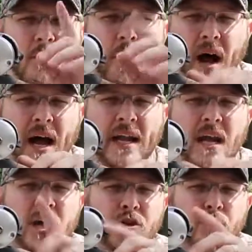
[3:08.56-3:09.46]
But
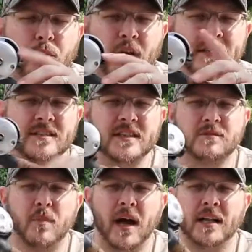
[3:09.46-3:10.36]
you press this
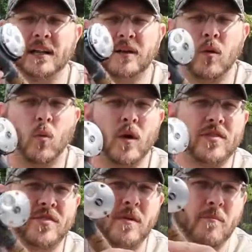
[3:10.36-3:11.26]
button with the